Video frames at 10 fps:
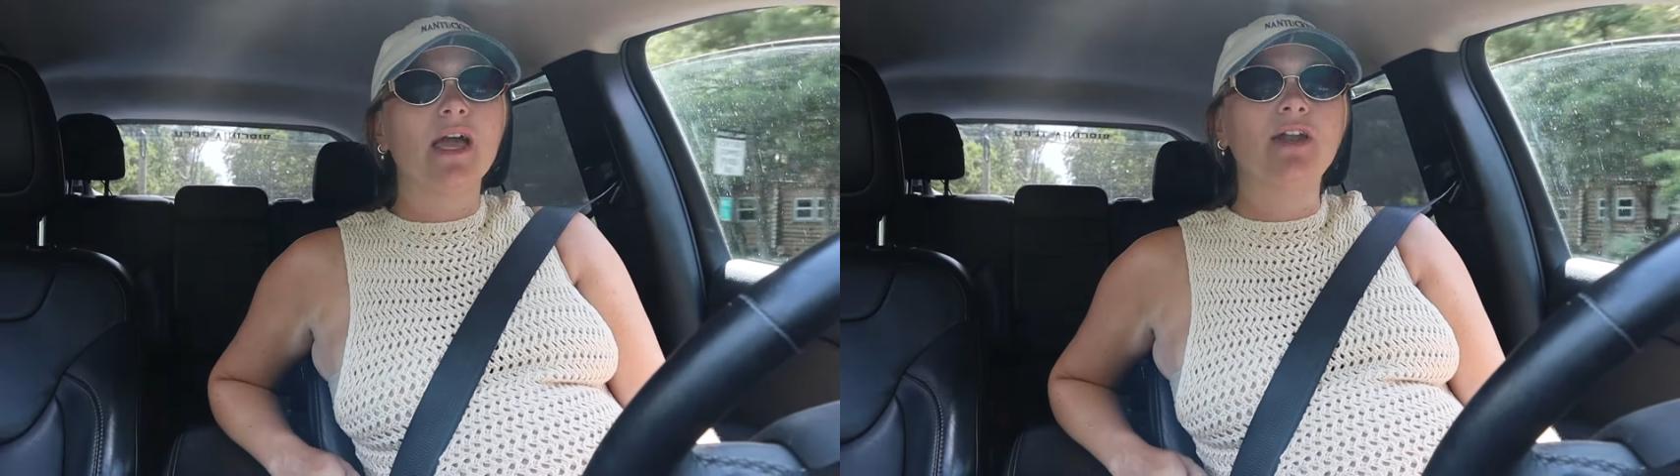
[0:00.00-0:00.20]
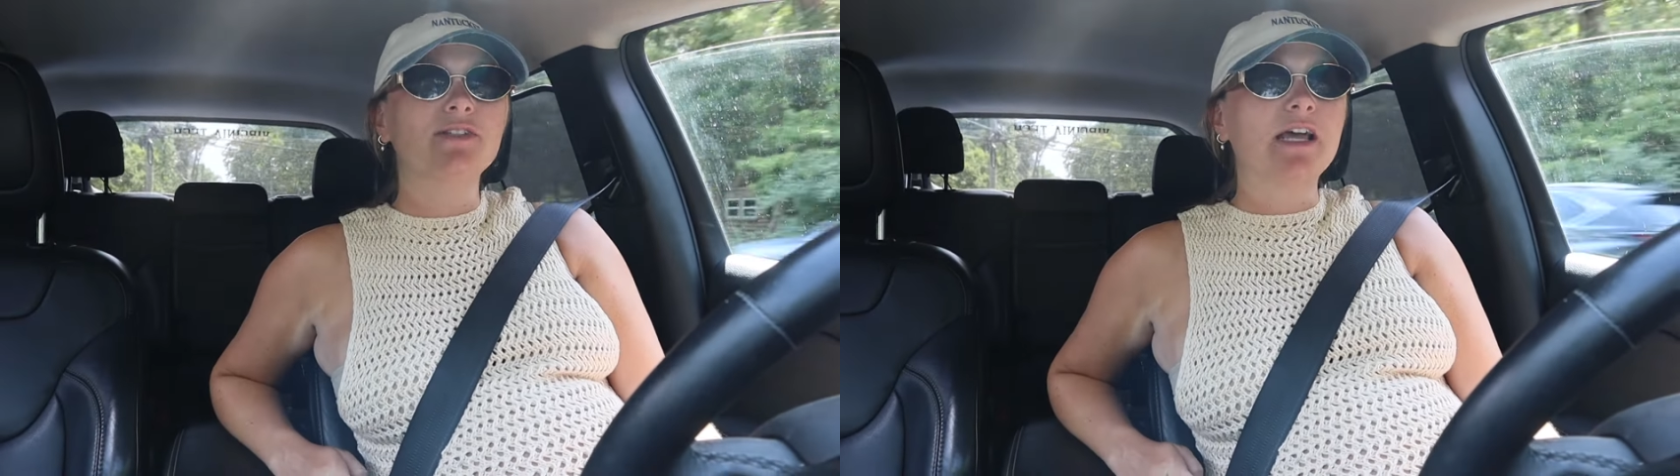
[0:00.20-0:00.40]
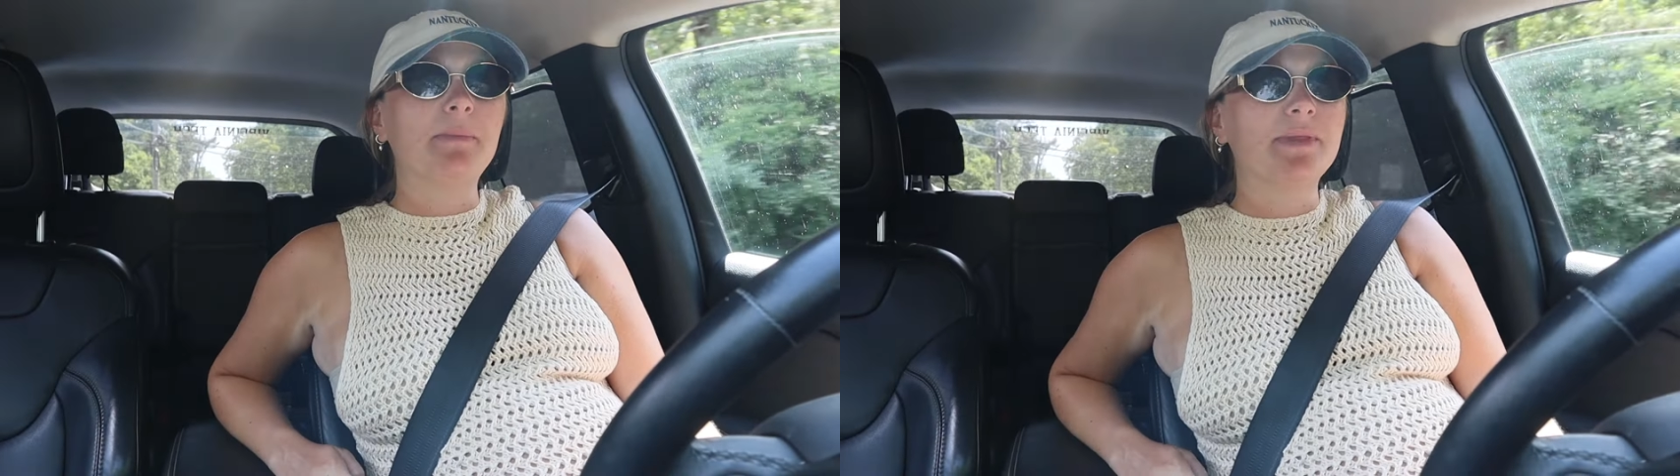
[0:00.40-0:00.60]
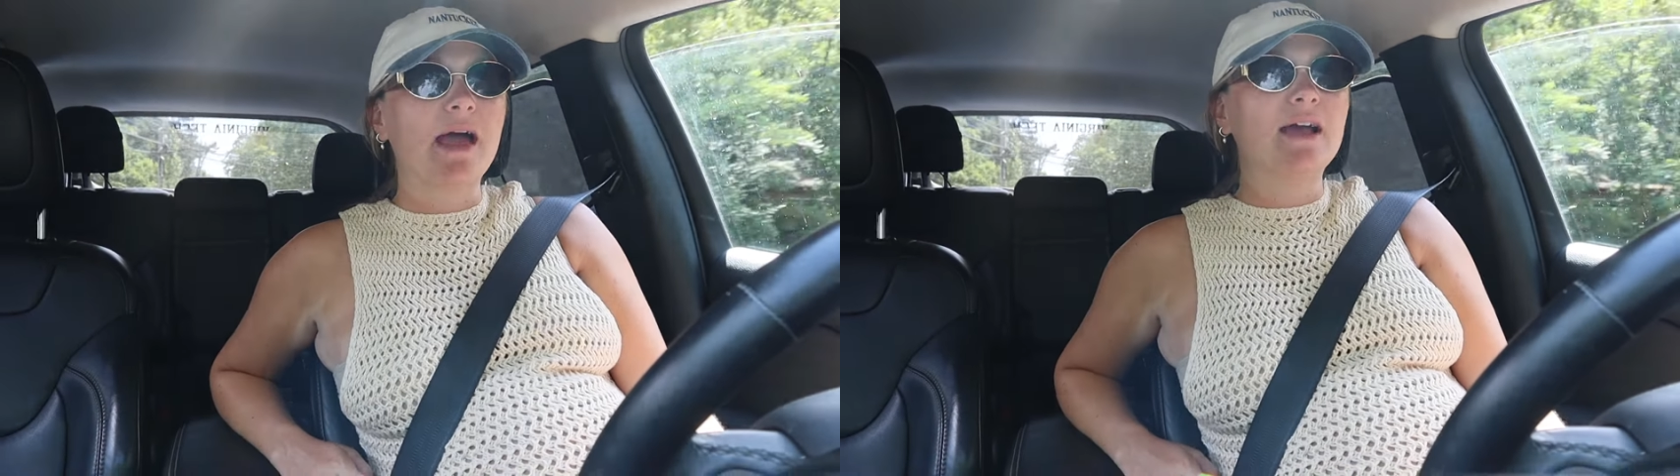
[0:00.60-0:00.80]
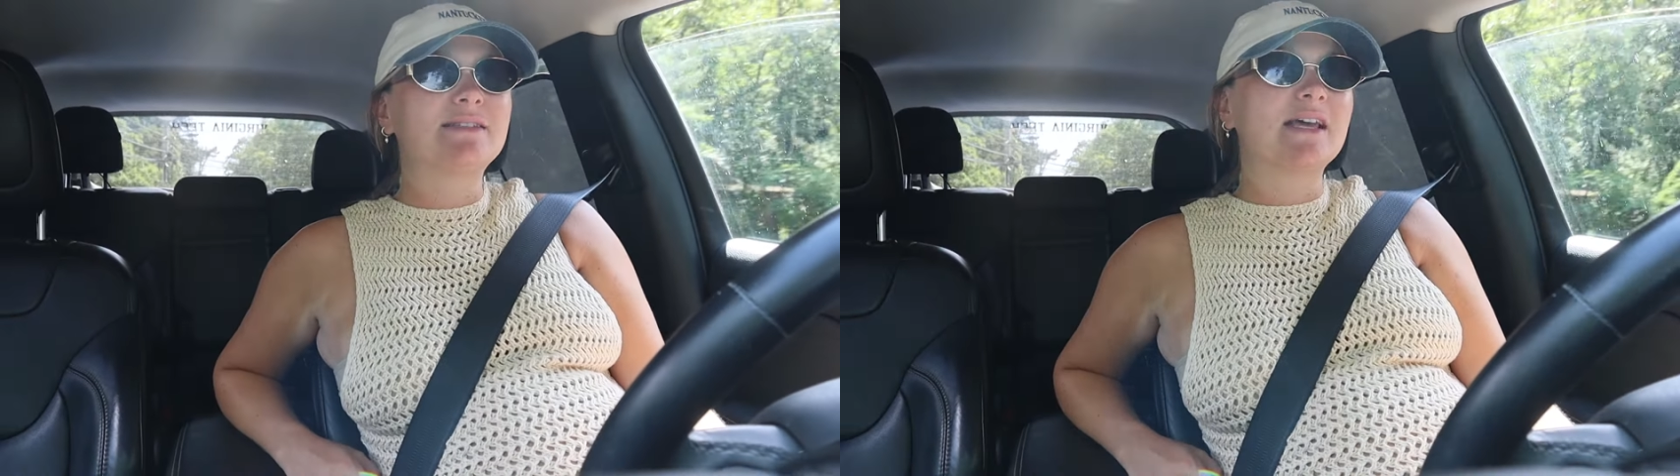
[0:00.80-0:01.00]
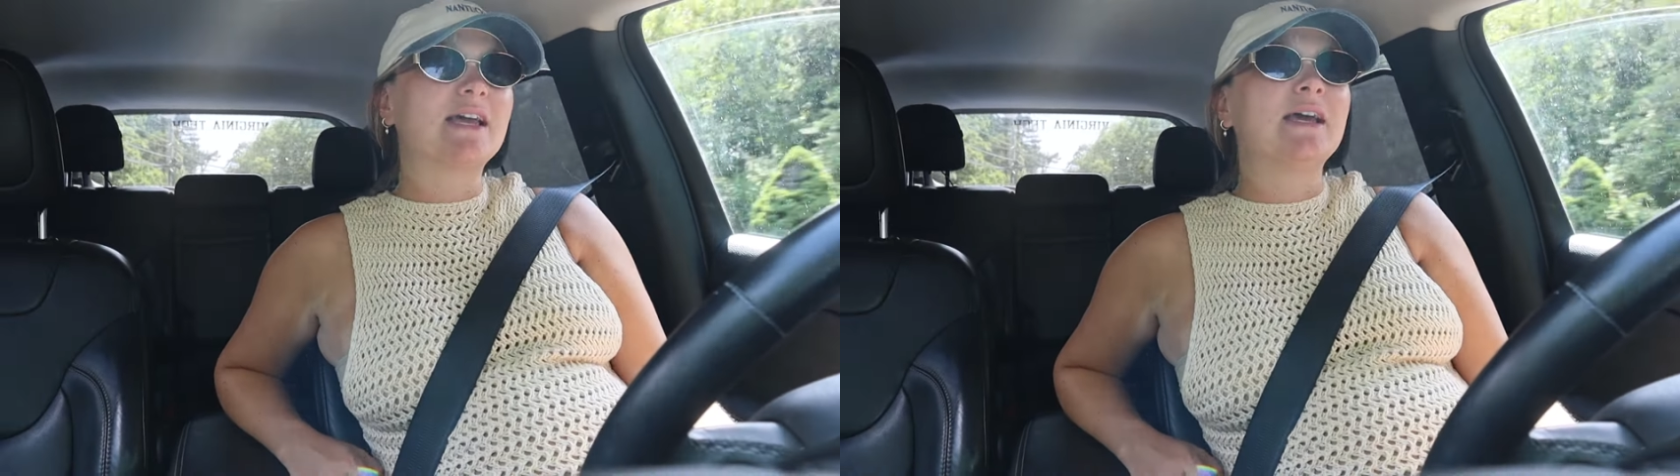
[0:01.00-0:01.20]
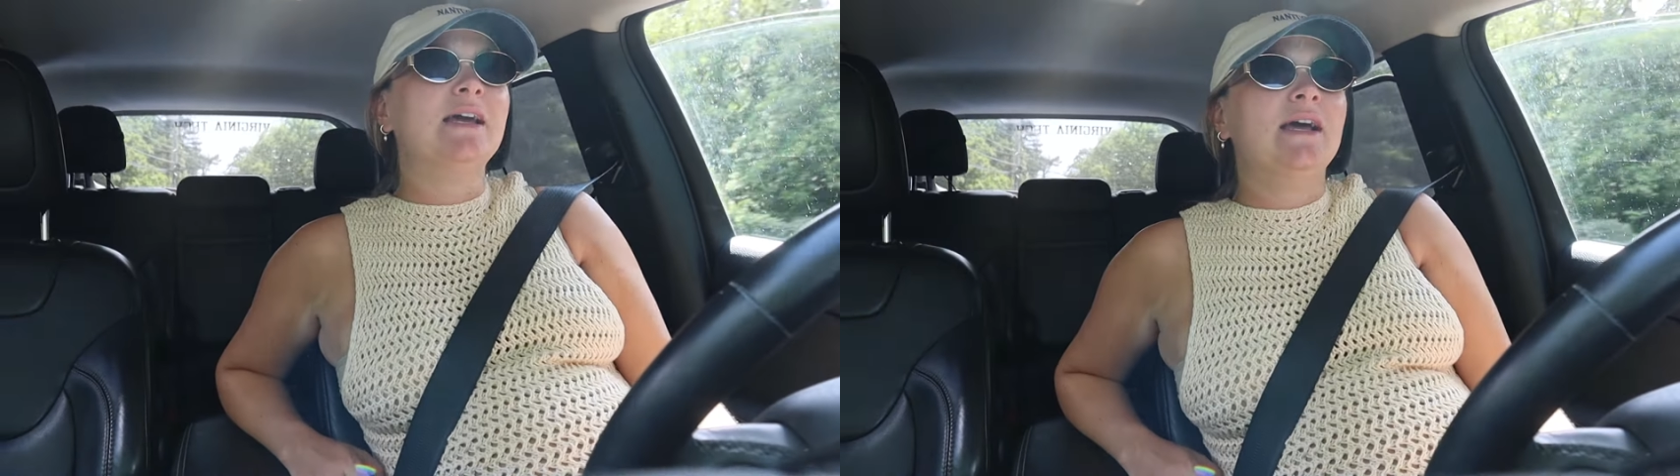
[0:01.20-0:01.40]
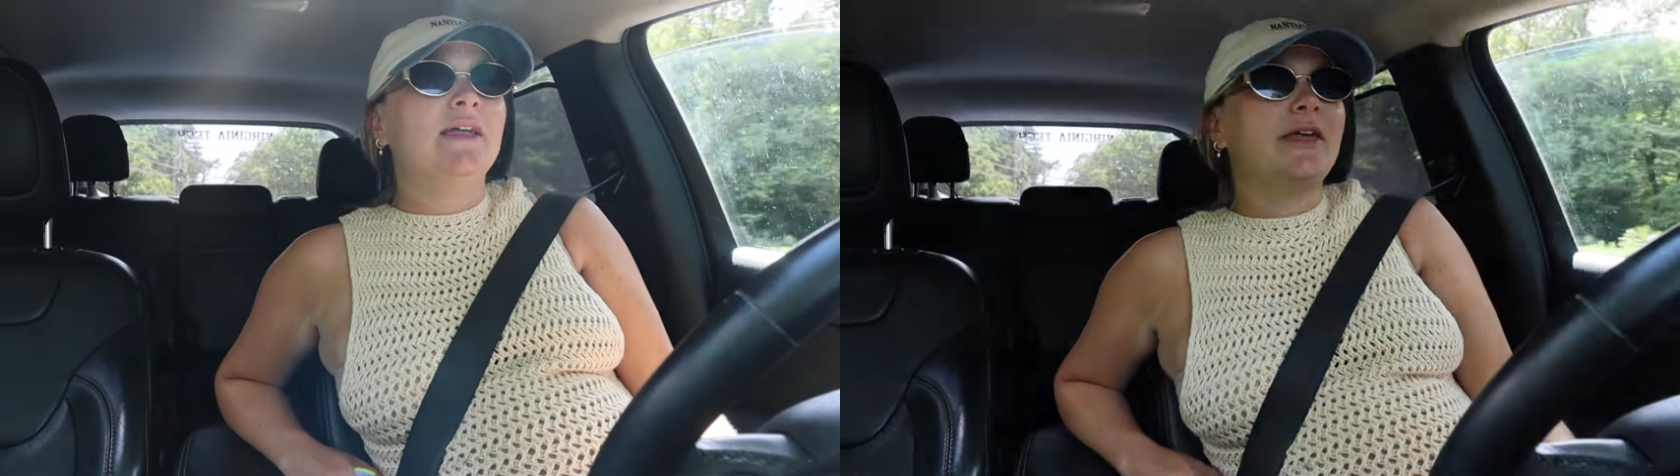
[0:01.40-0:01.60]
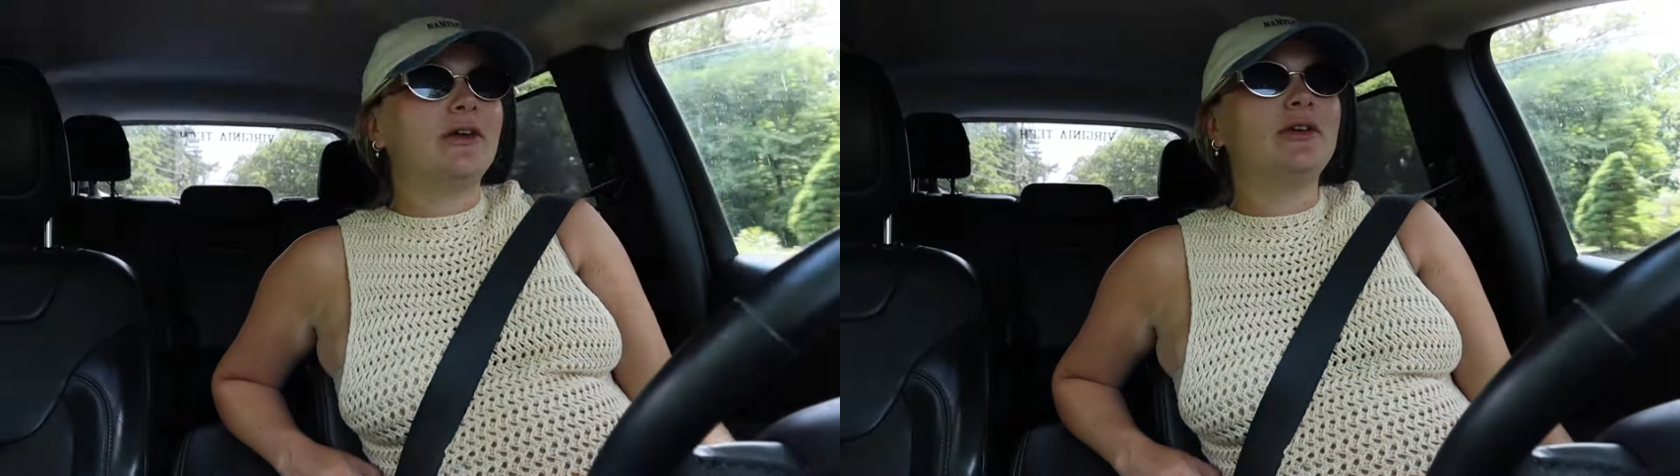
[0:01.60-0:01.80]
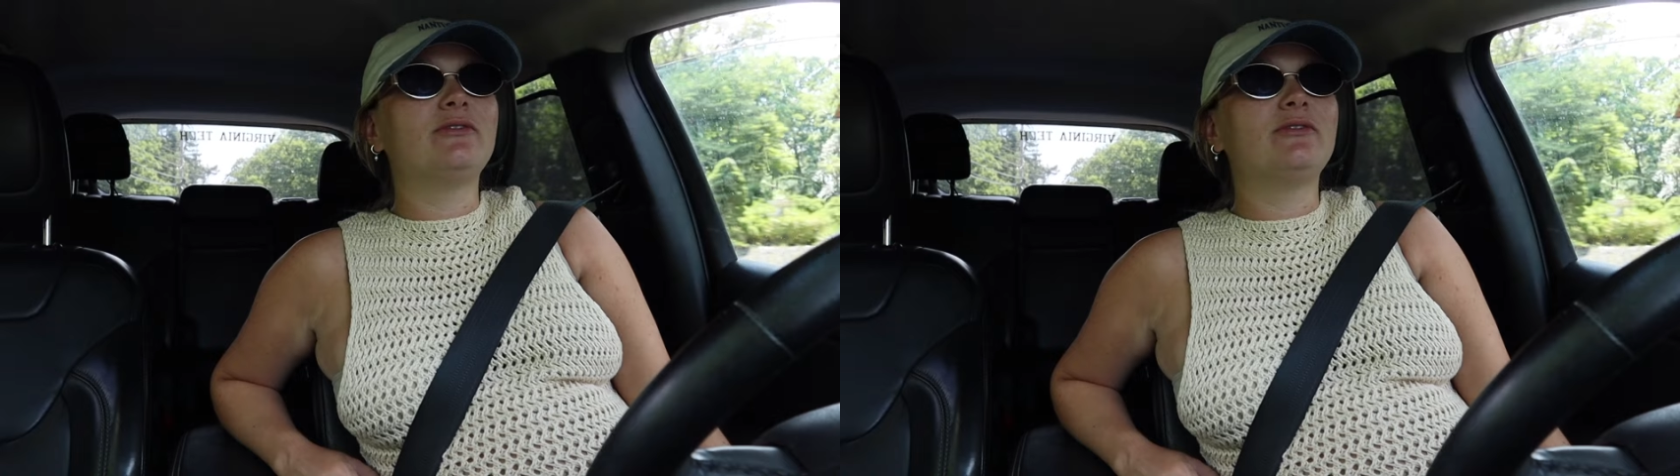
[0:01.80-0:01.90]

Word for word: And on top of that, it's like they don't